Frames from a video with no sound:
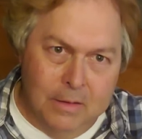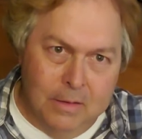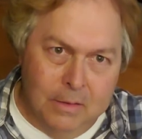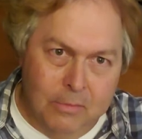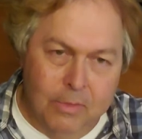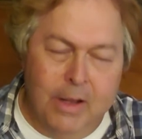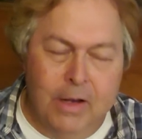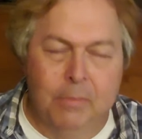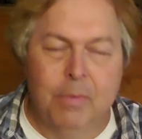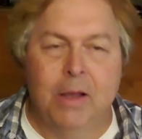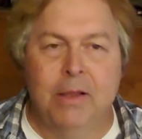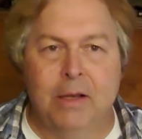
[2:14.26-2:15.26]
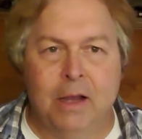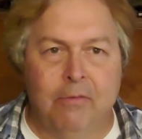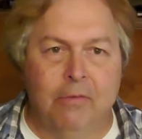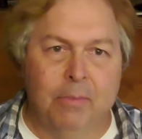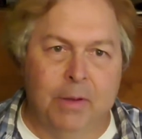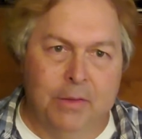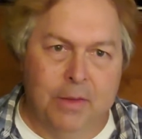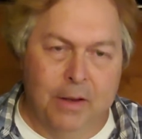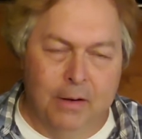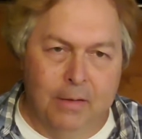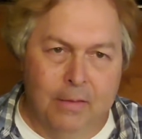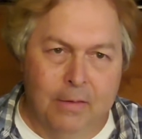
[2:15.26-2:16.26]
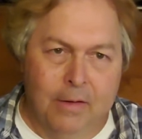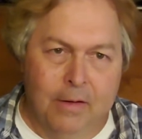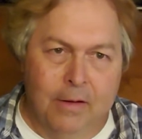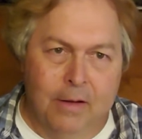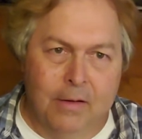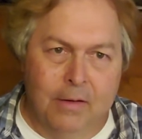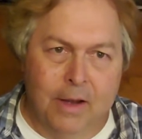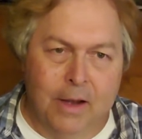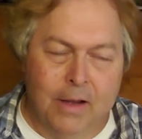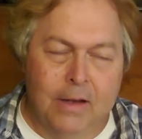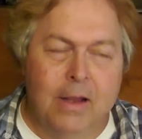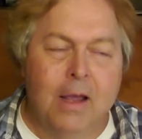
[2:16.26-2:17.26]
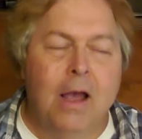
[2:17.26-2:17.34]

created by the government there. Okay,